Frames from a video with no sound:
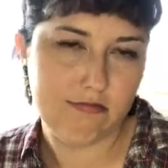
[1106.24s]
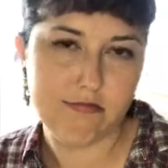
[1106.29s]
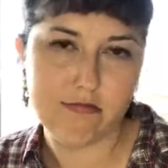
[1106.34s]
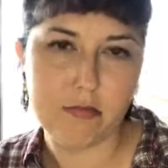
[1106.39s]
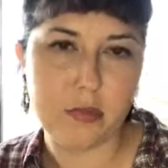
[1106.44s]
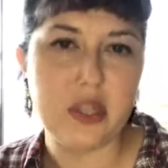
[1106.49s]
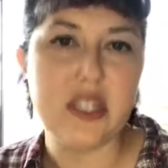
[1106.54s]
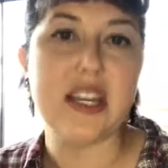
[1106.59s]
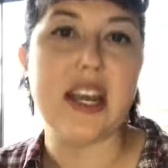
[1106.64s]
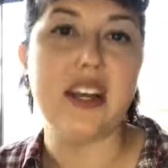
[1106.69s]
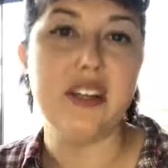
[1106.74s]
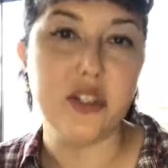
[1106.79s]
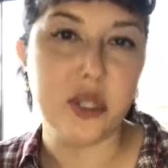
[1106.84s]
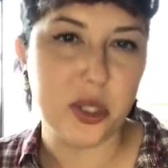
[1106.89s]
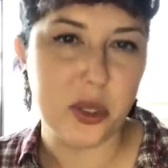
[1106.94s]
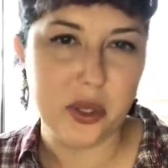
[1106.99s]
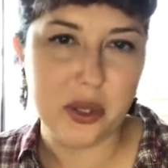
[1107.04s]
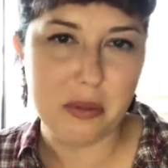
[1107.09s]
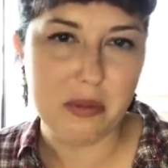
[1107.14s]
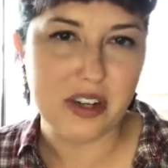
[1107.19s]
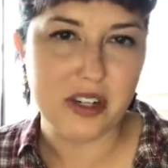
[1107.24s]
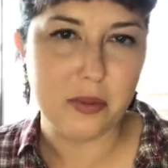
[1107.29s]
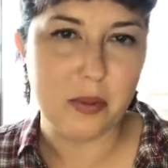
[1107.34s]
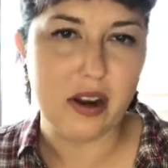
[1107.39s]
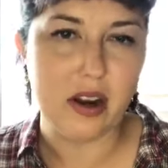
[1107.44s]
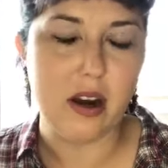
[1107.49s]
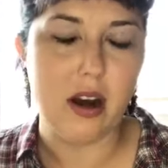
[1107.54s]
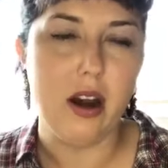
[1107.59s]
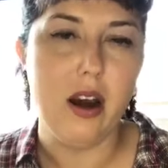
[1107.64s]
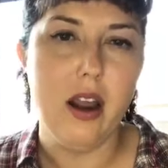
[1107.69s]
potentially much
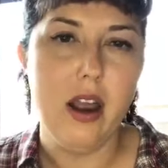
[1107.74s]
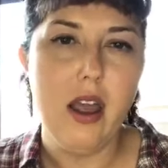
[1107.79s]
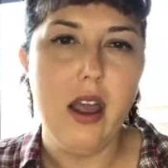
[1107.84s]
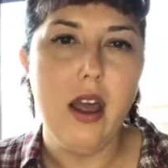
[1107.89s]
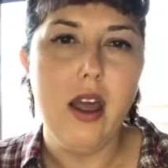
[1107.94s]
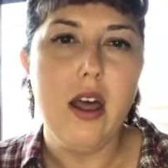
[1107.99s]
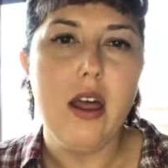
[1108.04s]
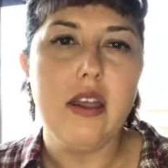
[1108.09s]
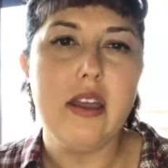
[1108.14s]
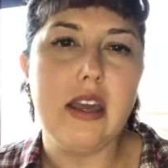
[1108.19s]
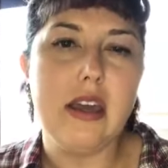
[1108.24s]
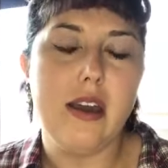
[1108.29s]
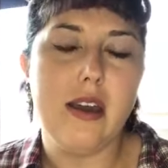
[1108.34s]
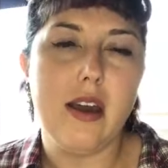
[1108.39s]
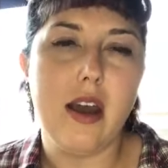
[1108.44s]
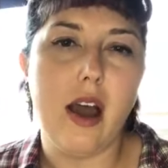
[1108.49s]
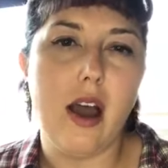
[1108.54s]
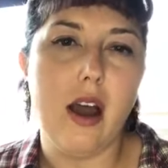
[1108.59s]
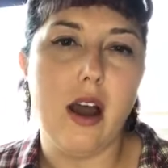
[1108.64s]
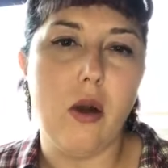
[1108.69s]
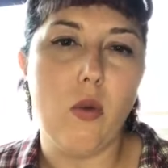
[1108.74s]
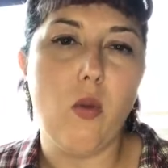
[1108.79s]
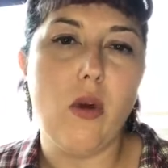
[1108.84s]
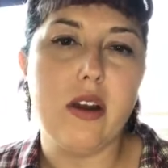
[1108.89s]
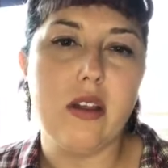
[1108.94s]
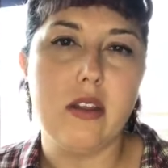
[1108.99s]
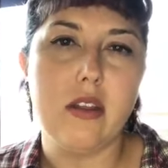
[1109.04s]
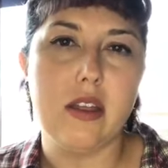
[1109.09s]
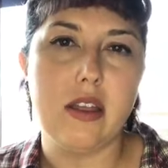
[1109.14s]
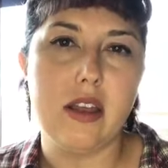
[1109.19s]
bigger. One
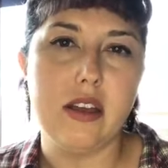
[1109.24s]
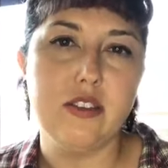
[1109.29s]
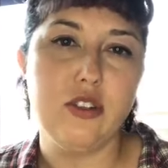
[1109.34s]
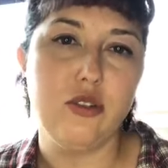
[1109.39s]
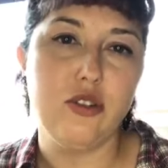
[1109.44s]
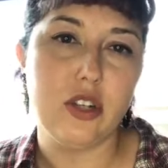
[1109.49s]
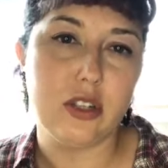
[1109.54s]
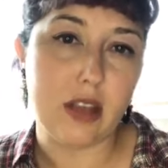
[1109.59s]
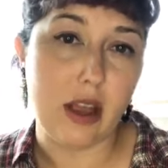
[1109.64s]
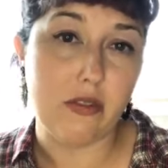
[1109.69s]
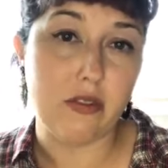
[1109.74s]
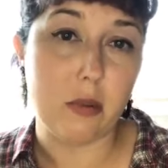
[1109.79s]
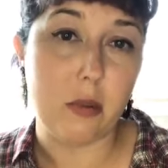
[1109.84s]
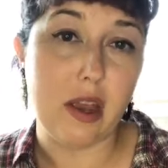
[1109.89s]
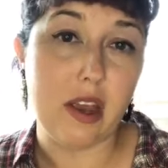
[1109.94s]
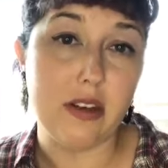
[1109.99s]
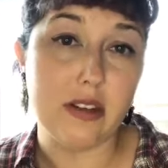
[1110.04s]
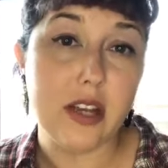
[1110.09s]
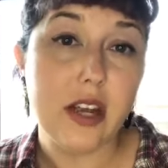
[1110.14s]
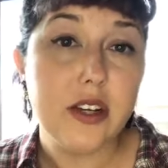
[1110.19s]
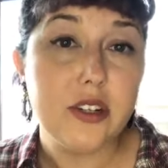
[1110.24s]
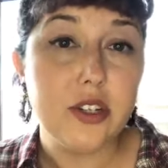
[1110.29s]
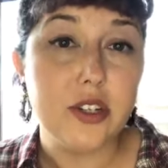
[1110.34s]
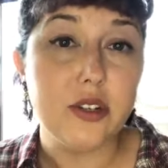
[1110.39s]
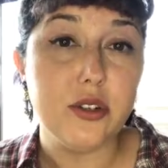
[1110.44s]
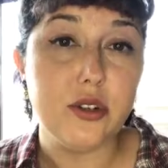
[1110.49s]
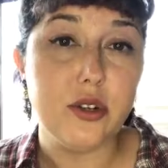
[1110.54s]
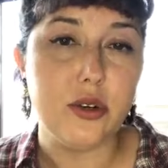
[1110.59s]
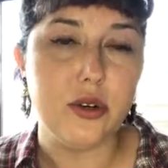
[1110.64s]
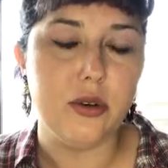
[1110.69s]
of the things you just have to pay
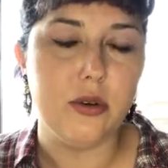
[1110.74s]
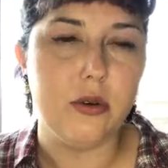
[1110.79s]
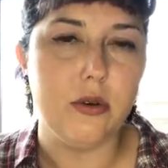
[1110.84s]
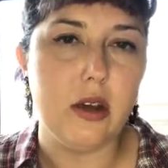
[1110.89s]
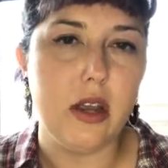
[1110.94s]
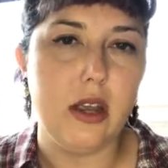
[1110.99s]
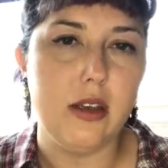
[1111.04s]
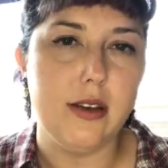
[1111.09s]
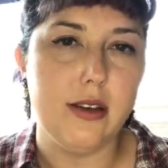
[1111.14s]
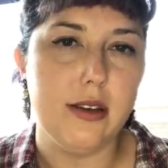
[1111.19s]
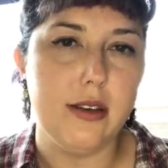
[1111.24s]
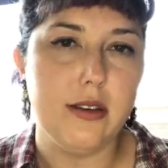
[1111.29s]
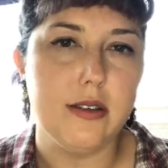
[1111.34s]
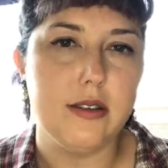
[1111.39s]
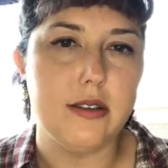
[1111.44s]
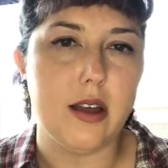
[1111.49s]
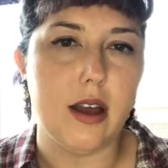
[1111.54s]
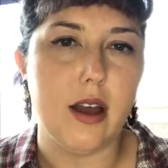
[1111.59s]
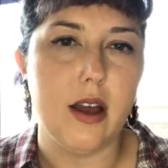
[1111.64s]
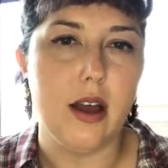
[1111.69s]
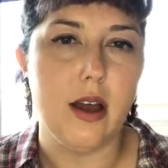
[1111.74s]
attention to is,